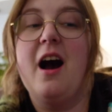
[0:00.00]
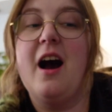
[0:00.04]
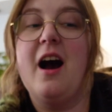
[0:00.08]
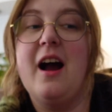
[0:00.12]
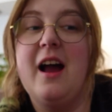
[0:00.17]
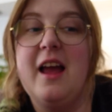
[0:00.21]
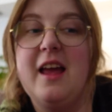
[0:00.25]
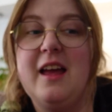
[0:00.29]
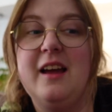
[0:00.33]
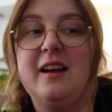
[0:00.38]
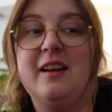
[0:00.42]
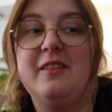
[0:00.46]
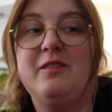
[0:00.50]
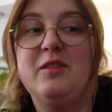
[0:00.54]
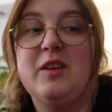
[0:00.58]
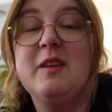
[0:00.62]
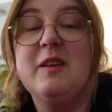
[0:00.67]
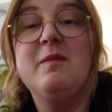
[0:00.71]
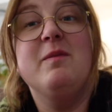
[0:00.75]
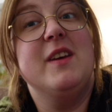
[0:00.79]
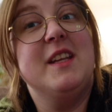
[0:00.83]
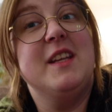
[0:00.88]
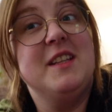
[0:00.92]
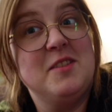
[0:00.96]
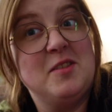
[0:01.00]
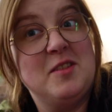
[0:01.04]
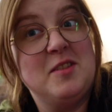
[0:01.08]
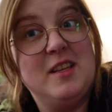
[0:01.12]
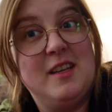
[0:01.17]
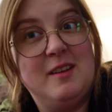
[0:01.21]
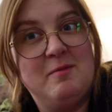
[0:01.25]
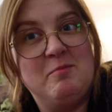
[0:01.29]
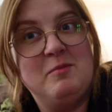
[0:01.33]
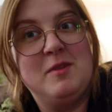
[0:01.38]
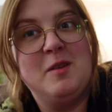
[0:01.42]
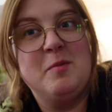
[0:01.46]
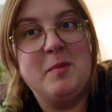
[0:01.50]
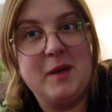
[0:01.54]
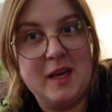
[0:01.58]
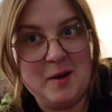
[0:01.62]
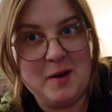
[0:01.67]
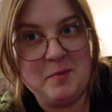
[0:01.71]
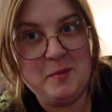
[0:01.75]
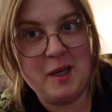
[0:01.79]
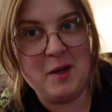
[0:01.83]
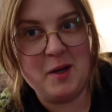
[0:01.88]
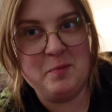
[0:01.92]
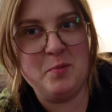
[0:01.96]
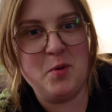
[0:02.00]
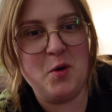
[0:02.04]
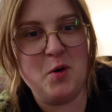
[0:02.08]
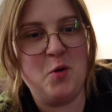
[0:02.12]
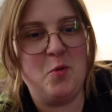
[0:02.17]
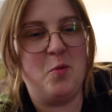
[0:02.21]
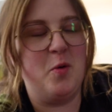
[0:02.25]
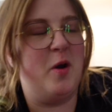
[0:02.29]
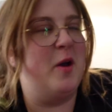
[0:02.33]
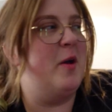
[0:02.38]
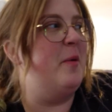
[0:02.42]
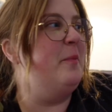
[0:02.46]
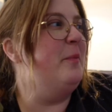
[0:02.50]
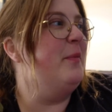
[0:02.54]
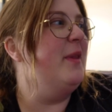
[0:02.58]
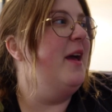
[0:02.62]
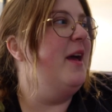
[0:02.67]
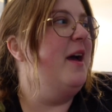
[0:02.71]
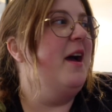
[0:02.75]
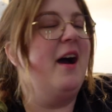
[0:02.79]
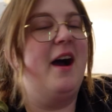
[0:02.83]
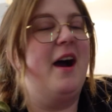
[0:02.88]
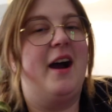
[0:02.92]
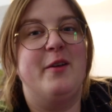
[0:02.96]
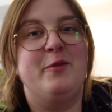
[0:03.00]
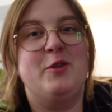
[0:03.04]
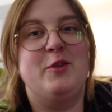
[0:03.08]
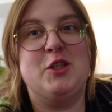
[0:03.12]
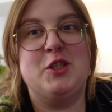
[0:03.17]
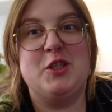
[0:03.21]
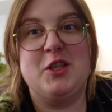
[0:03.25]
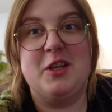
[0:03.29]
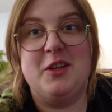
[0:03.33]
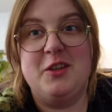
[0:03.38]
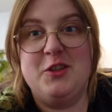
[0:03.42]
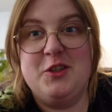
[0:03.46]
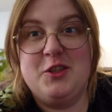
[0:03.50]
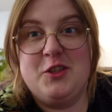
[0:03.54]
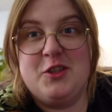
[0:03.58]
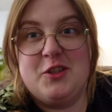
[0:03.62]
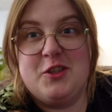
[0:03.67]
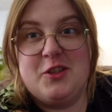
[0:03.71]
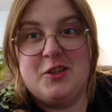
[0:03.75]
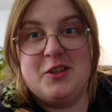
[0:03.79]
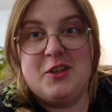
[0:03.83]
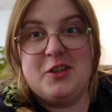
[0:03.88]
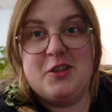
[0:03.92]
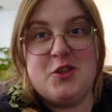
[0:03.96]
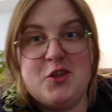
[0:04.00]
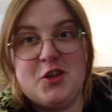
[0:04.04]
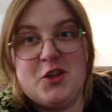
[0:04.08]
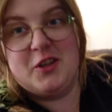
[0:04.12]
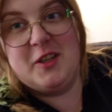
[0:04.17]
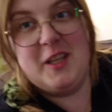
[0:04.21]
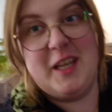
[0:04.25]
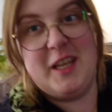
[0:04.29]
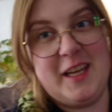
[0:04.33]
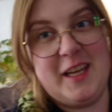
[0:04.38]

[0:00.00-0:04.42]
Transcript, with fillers: I have convinced him to become a bookworm. I'm just going to show you